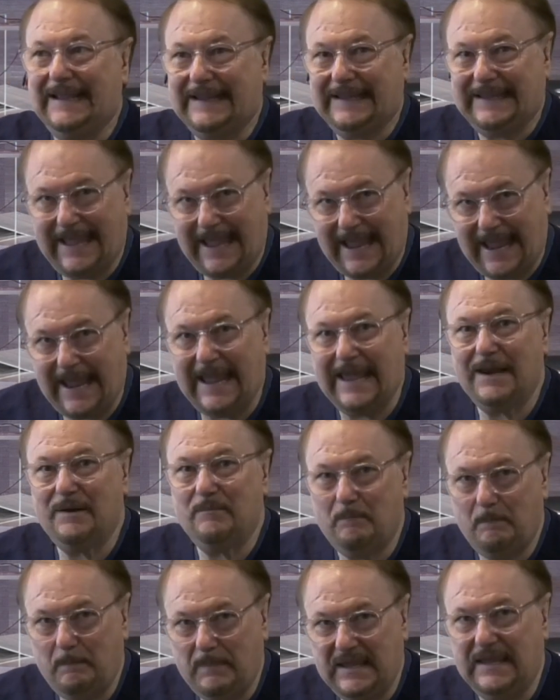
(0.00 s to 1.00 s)

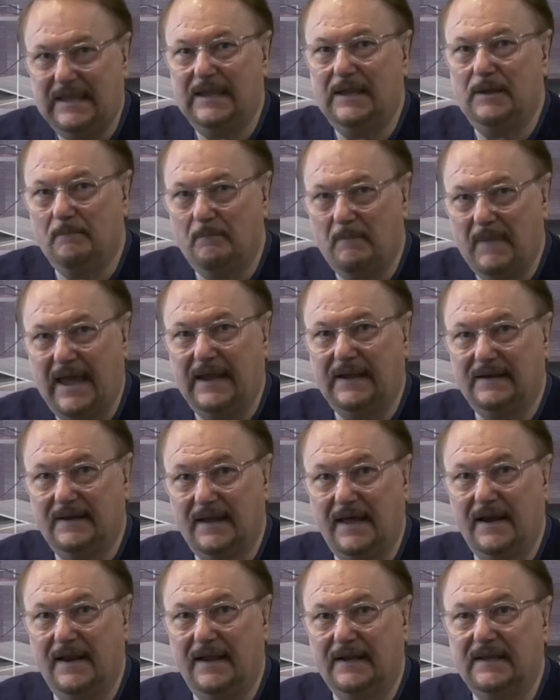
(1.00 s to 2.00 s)
can be
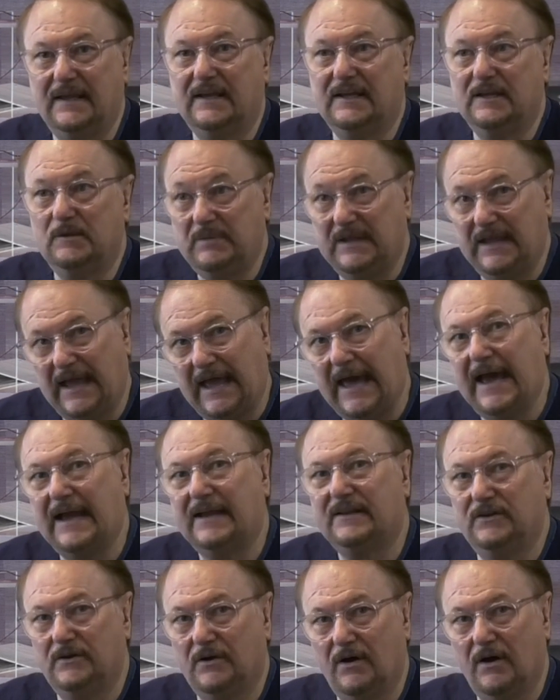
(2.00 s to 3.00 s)
magnetic. It can be
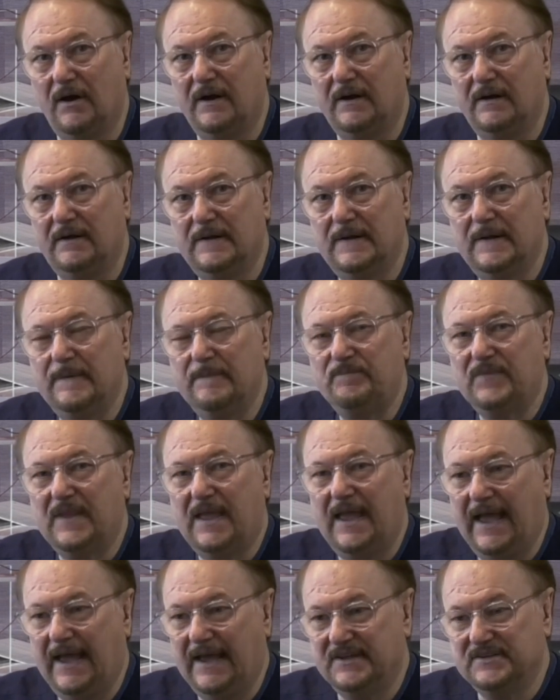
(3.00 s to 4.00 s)
acted on
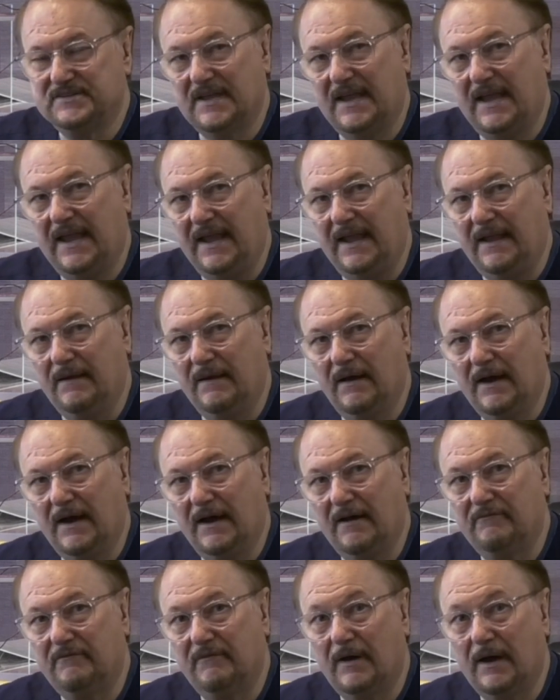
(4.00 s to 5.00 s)
as a
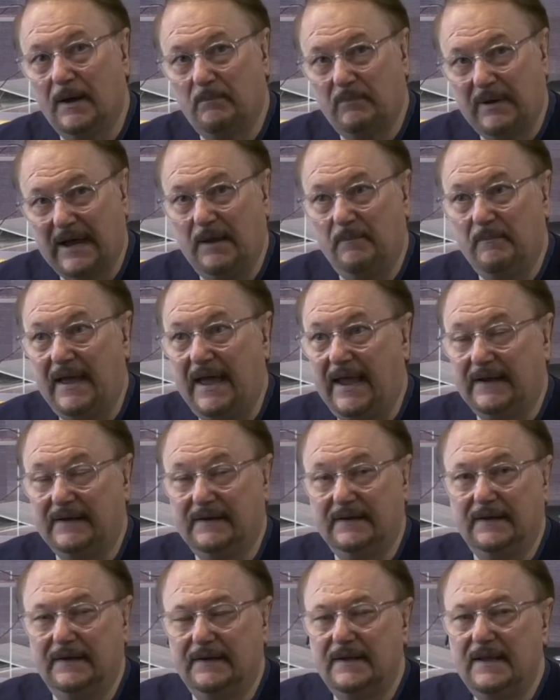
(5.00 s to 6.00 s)
uh, uh, by a
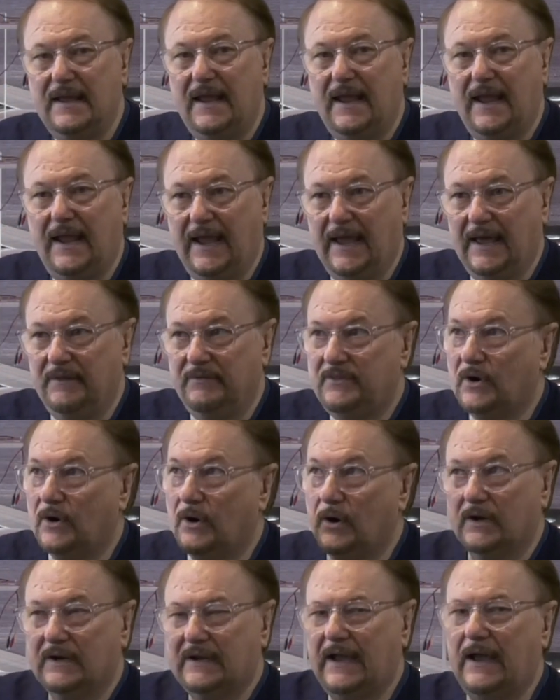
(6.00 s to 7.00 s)
magnet, and there
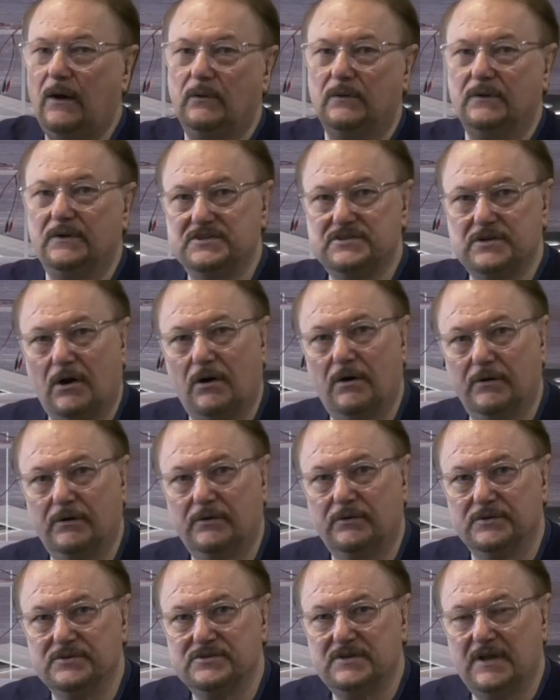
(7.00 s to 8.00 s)
are countless
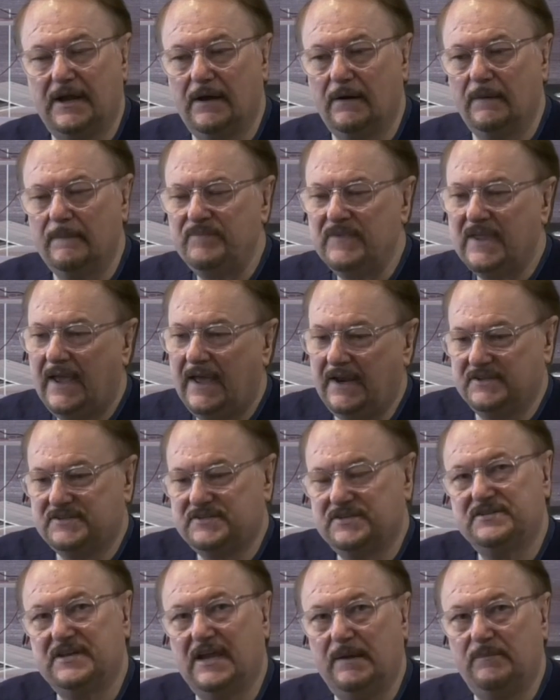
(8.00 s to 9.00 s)
articles now. And it's
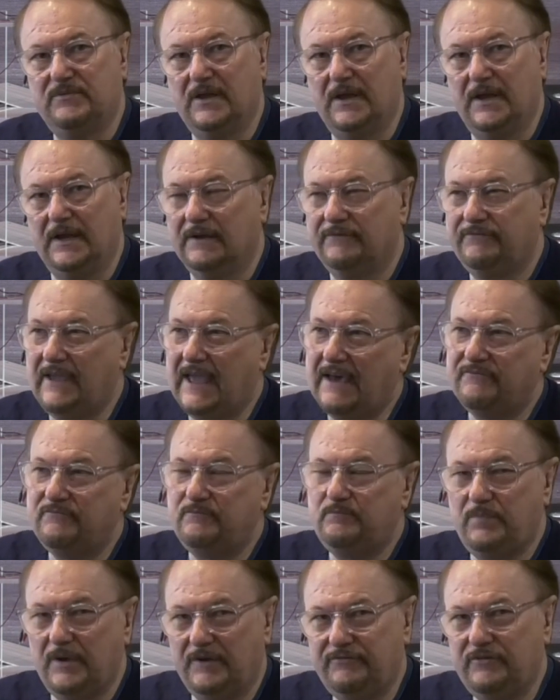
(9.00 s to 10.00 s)
the same thing. If you
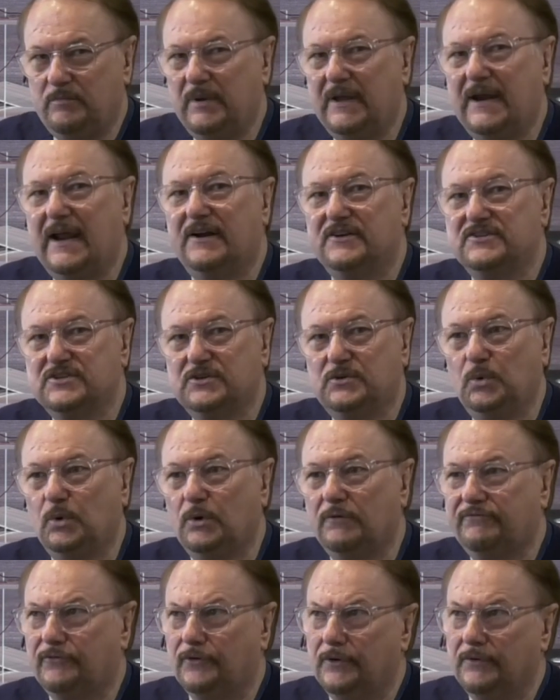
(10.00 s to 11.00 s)
have if you've been out of
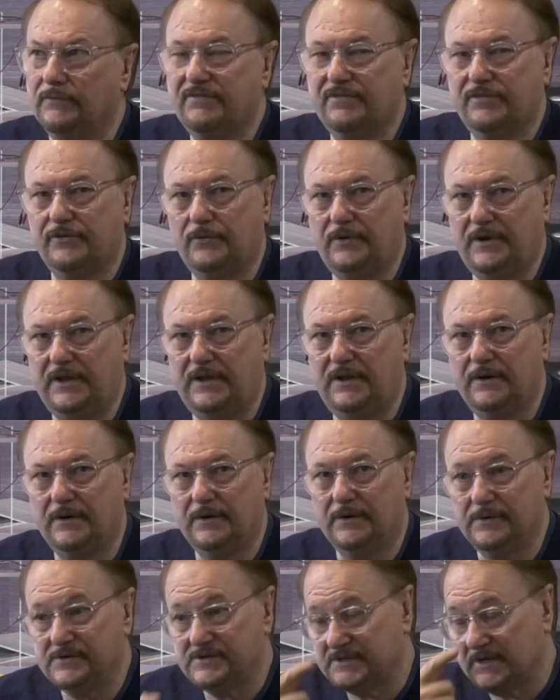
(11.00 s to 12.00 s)
school for 30
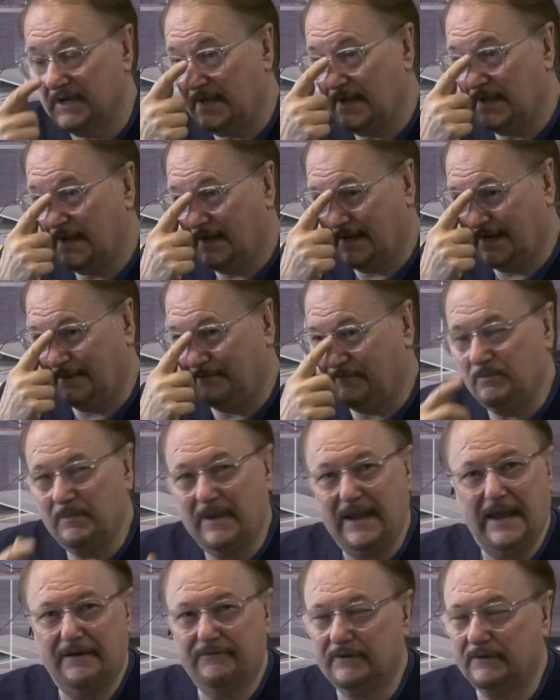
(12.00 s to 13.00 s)
years, um, you
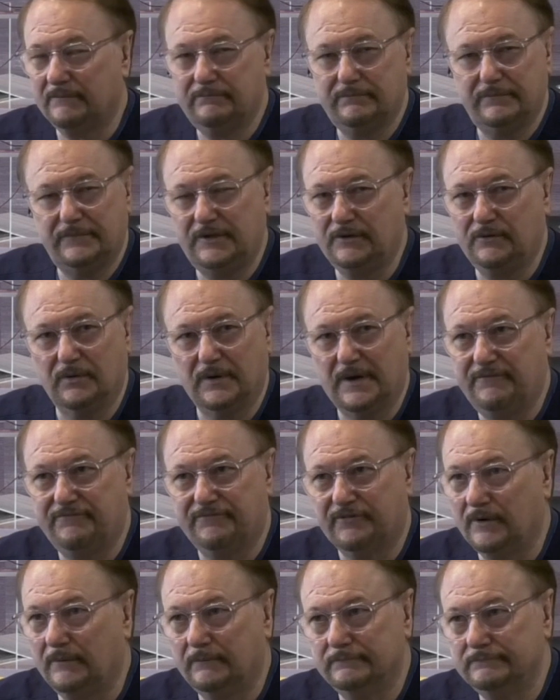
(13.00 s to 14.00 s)
may have a degree
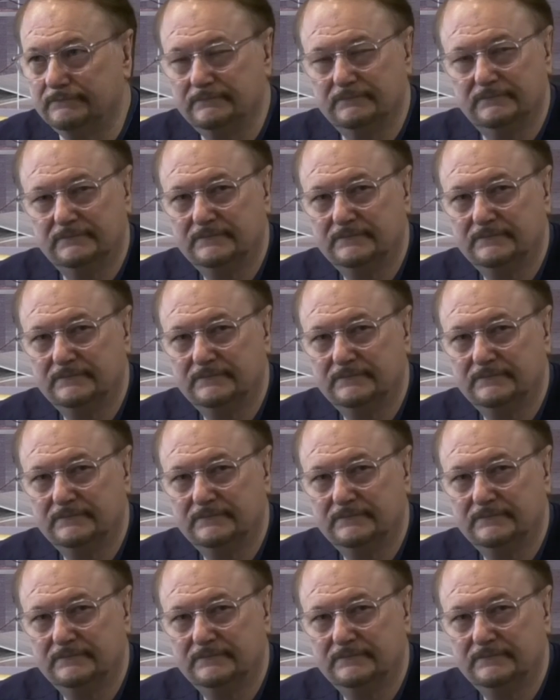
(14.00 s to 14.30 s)
from